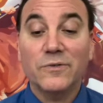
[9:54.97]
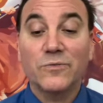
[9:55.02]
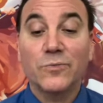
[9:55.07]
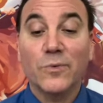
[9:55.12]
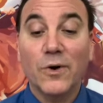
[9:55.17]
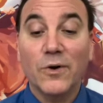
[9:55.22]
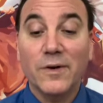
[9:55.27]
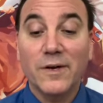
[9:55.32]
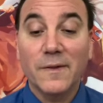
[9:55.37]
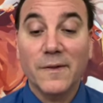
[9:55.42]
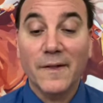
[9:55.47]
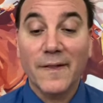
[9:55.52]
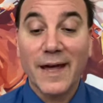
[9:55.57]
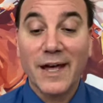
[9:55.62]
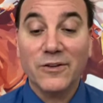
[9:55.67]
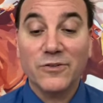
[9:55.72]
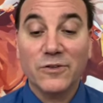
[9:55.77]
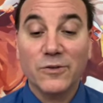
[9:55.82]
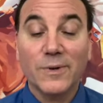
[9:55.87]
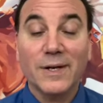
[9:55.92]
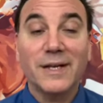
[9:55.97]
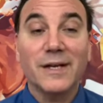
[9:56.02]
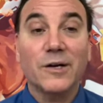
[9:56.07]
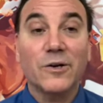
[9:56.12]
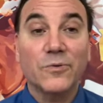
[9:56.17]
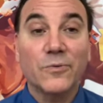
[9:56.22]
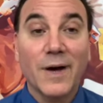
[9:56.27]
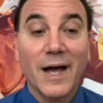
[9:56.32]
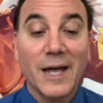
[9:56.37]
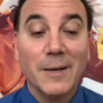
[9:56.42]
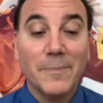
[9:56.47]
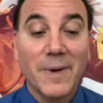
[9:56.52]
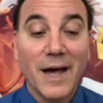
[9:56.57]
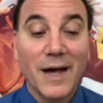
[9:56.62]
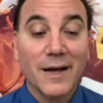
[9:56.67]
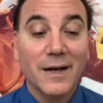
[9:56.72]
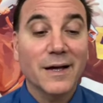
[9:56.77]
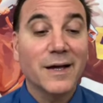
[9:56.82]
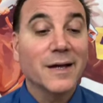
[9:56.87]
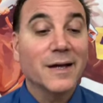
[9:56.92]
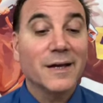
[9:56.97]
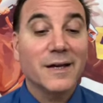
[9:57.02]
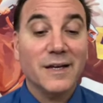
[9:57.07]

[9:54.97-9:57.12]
rode in the last 3. He'll ride back.